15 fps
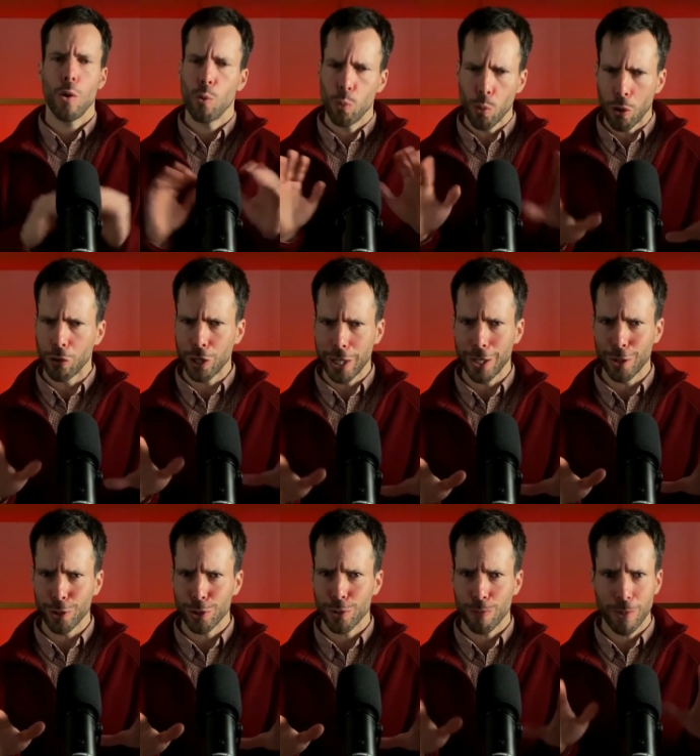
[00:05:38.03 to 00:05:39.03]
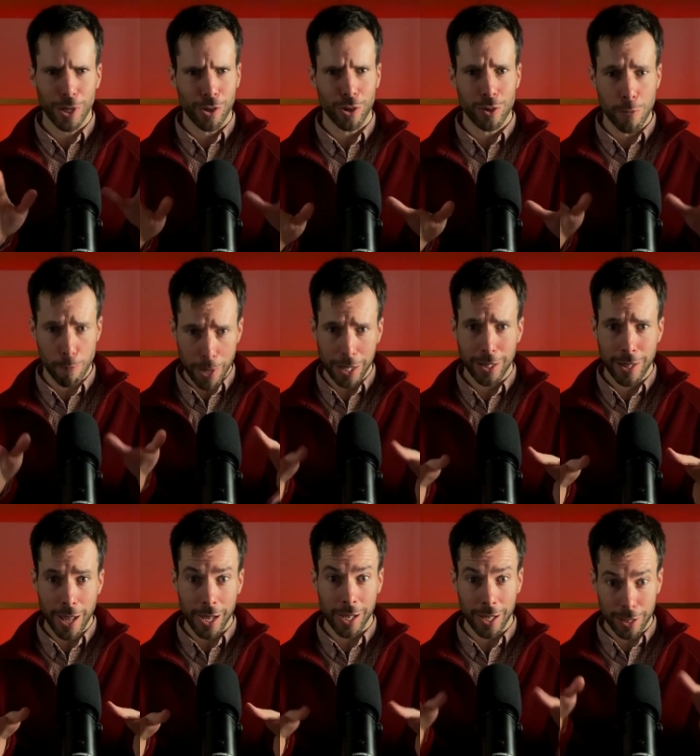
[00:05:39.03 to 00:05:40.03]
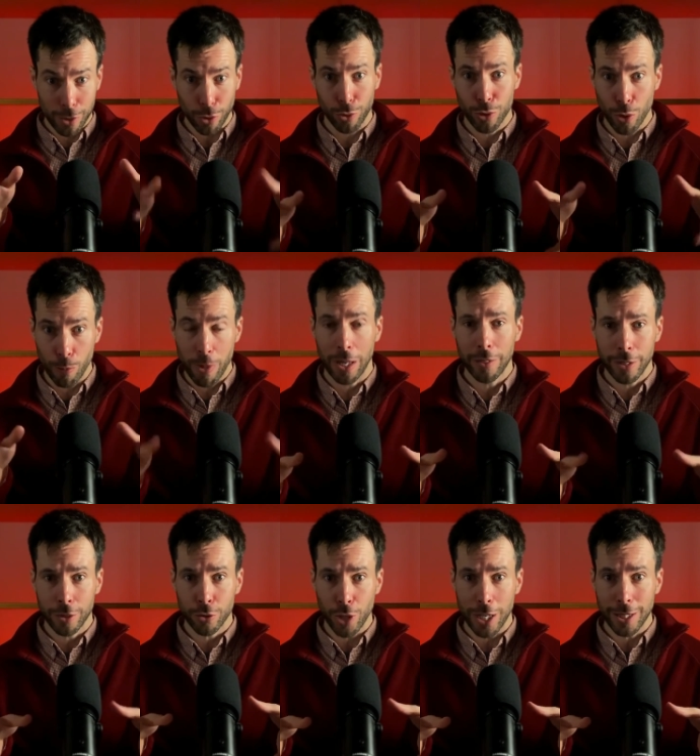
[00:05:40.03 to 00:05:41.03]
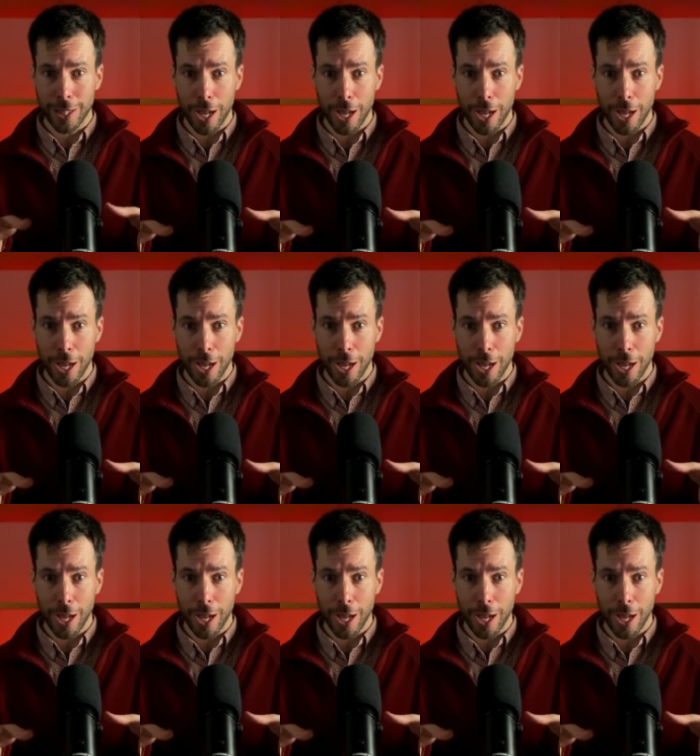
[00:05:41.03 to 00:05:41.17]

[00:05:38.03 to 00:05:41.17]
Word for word: Worry not, because big tech is also building right